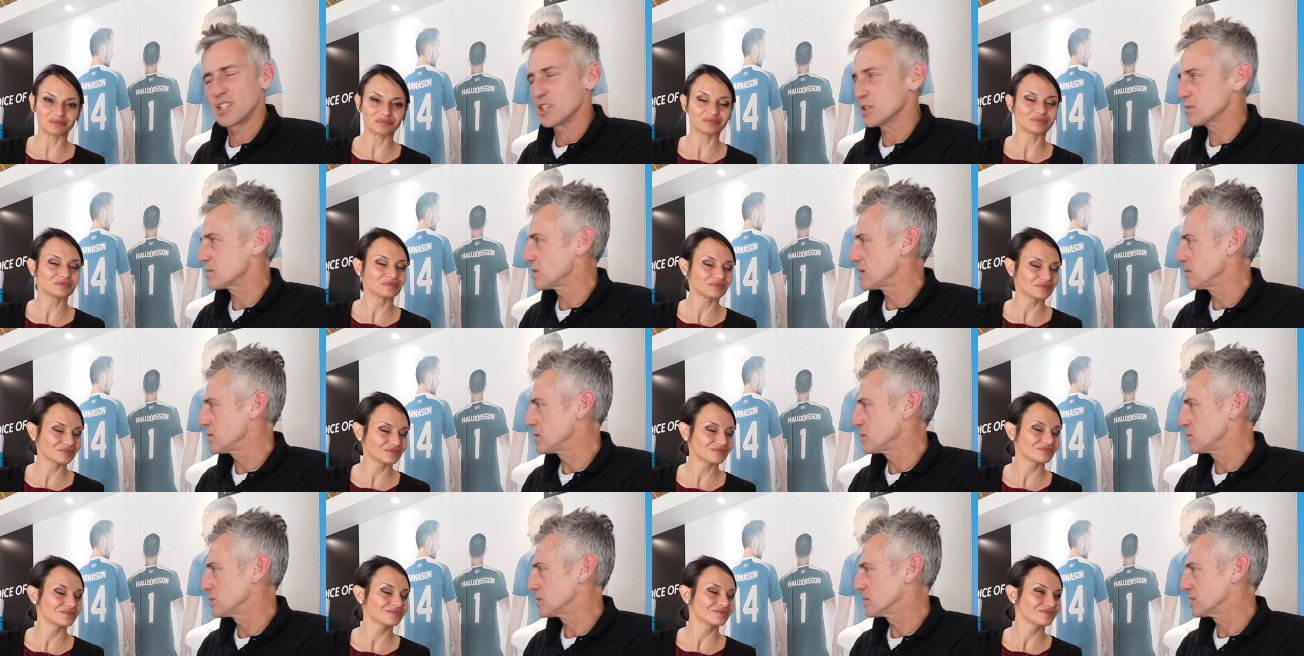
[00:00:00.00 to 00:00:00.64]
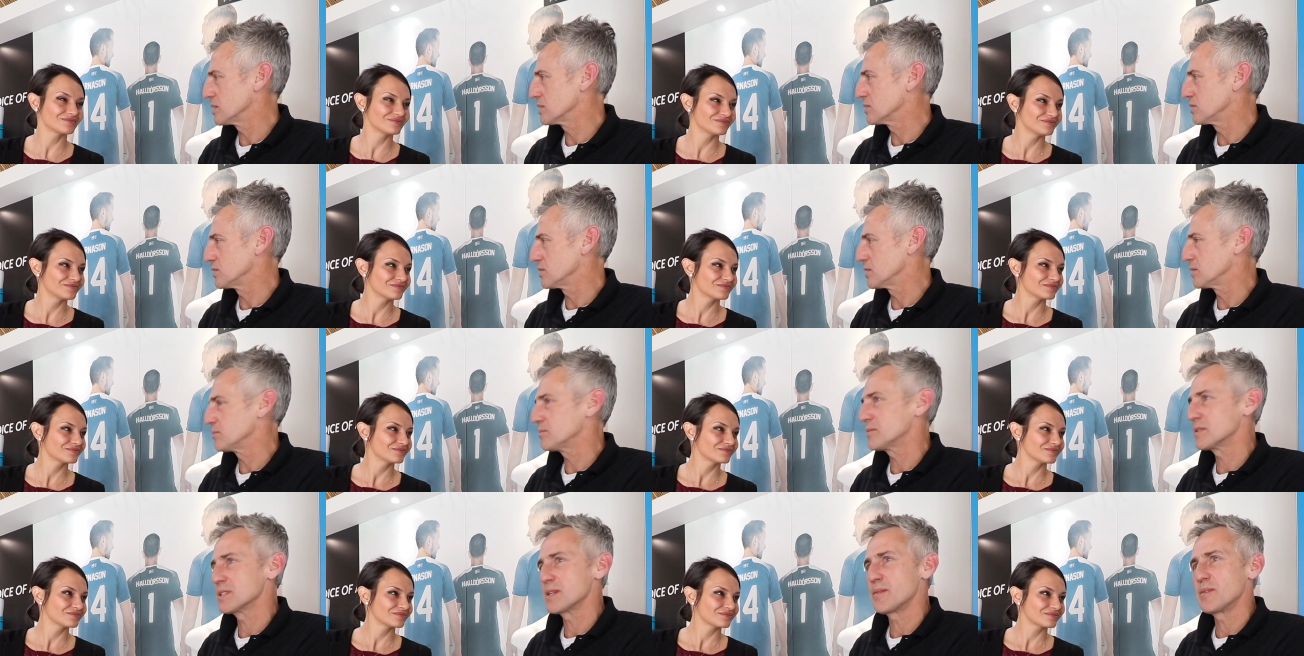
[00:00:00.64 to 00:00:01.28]
Speaker 1: I think maybe we'll do
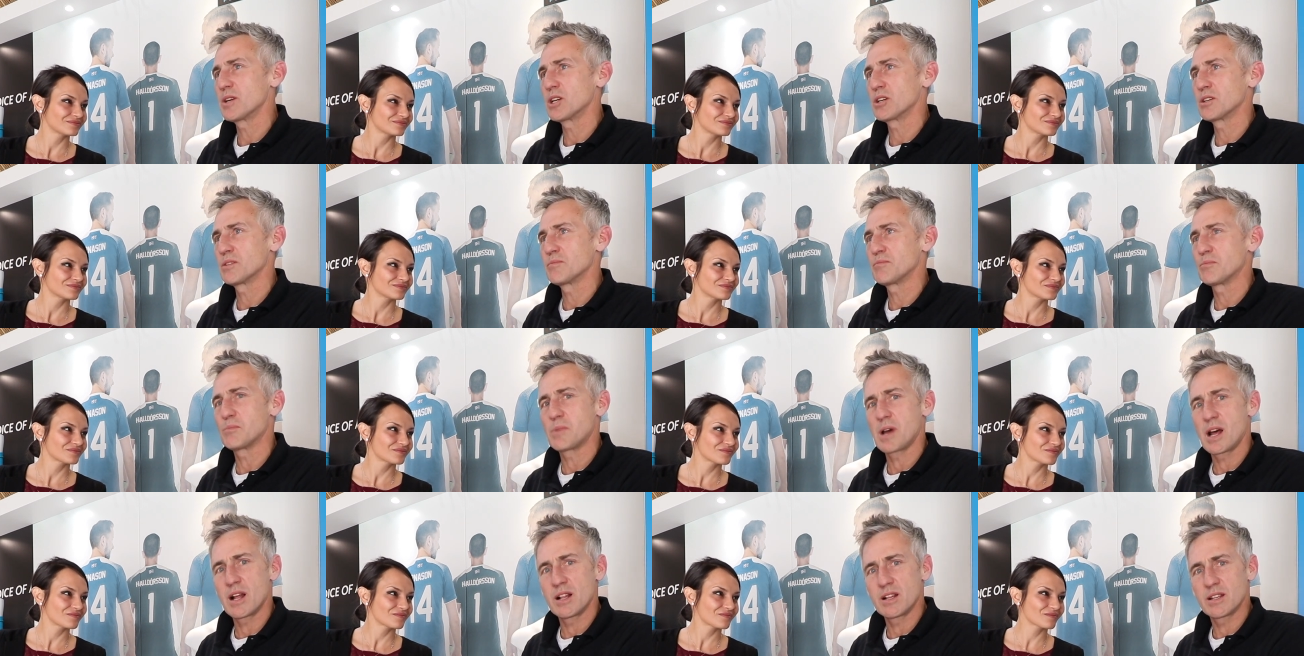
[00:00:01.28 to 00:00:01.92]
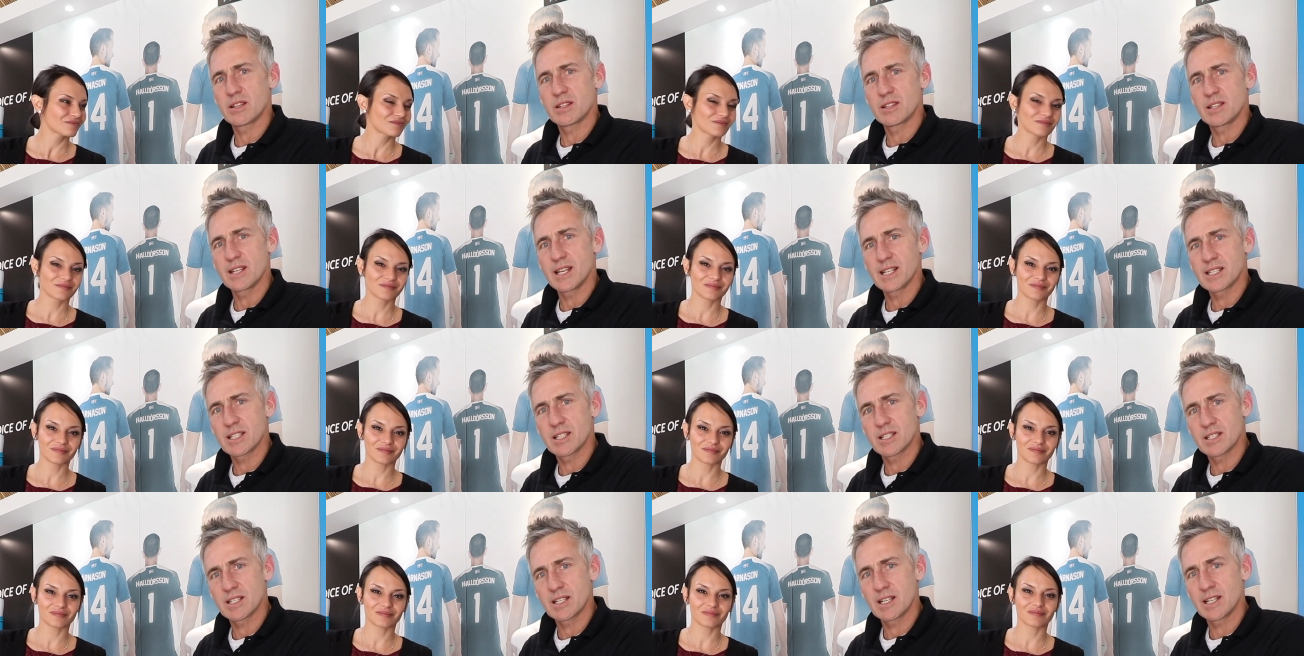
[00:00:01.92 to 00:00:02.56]
something on health,
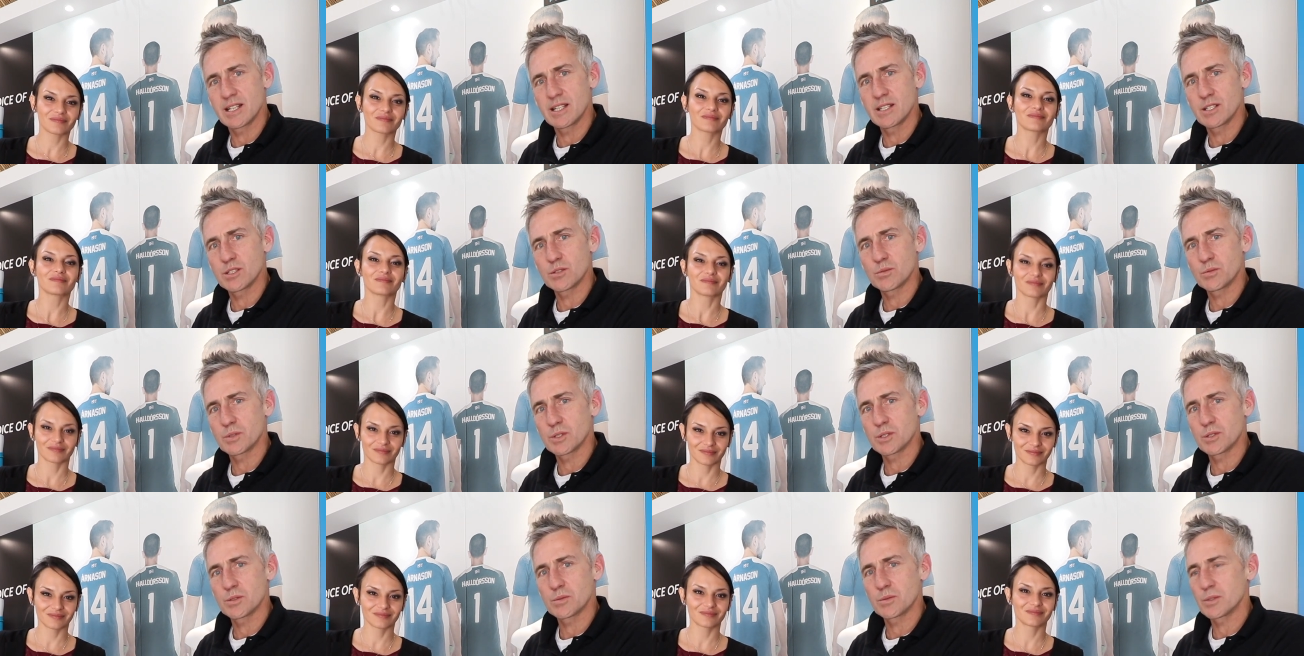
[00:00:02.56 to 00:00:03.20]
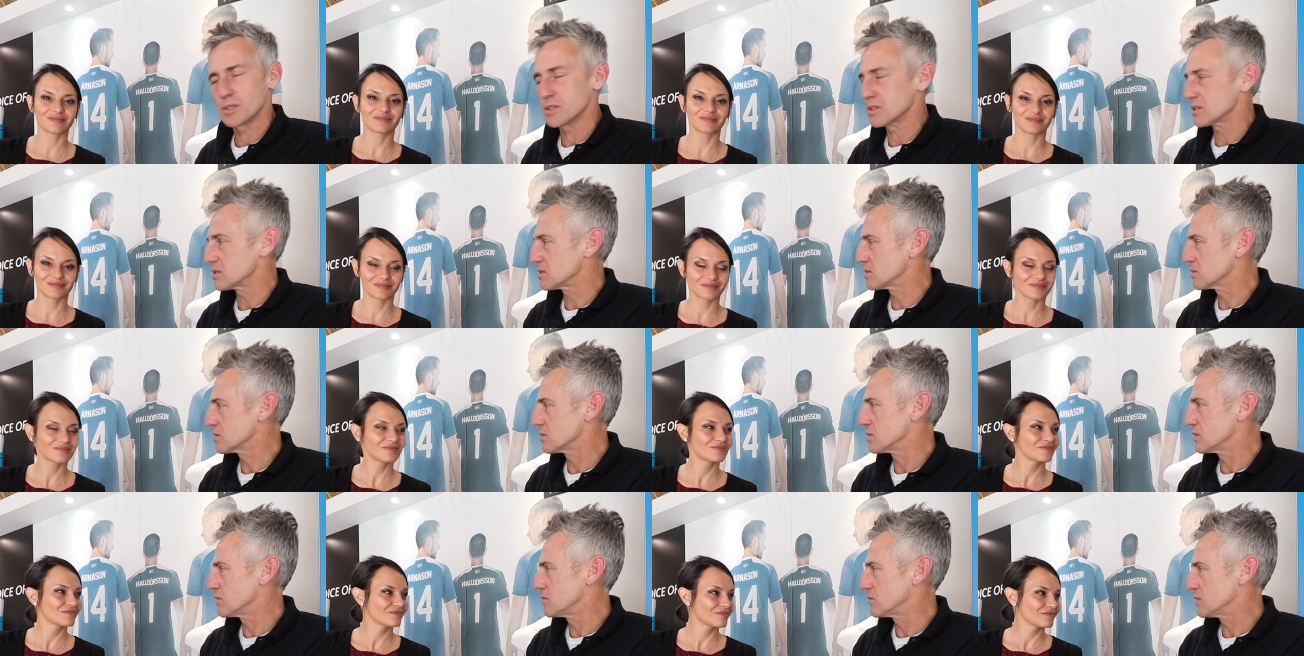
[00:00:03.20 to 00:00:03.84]
exercise, what's what's
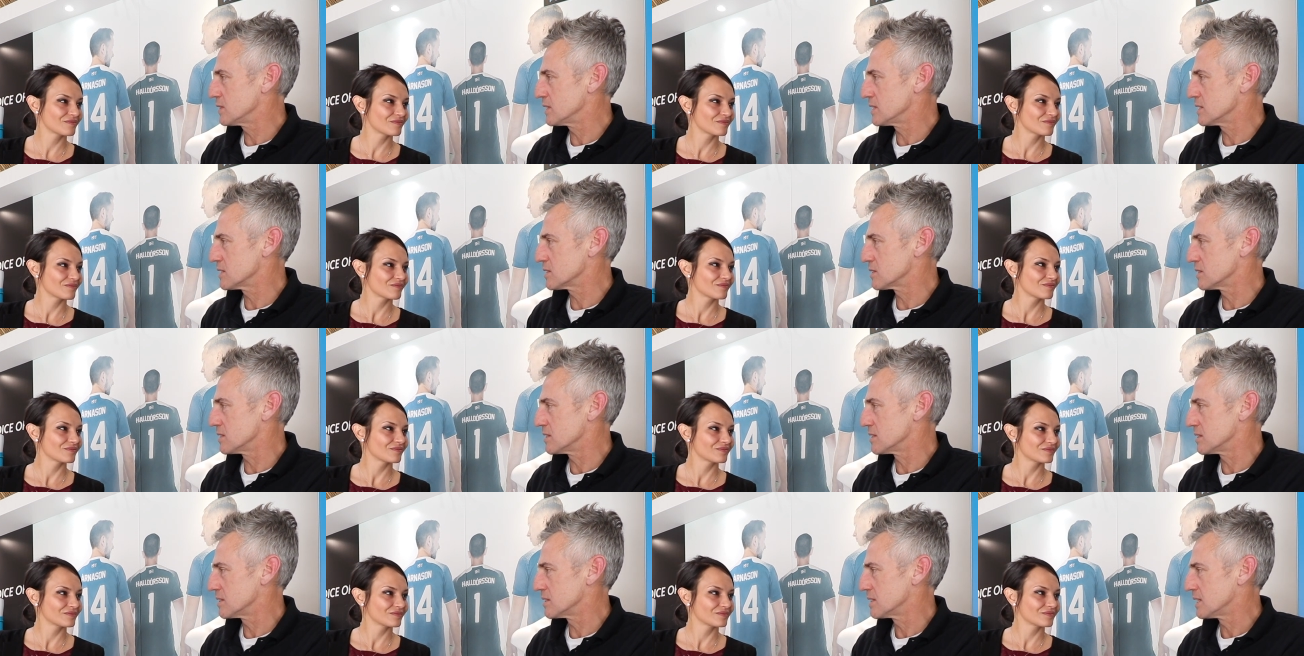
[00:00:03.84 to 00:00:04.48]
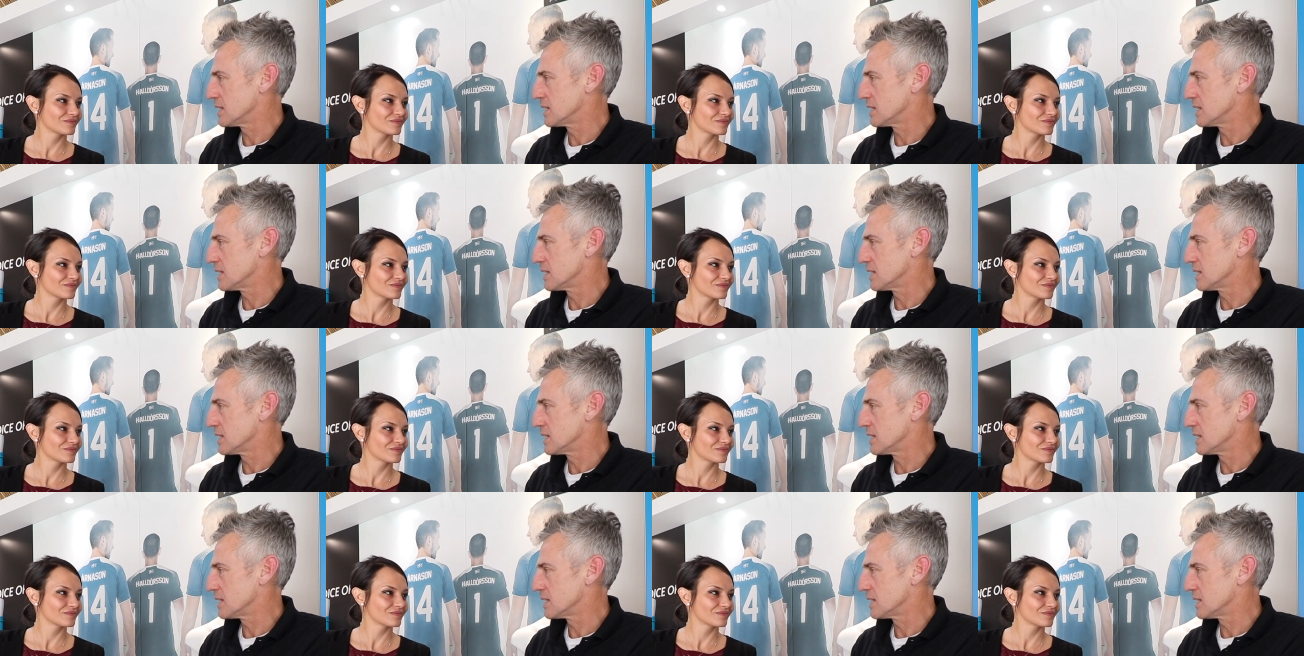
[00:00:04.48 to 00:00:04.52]
good for us, and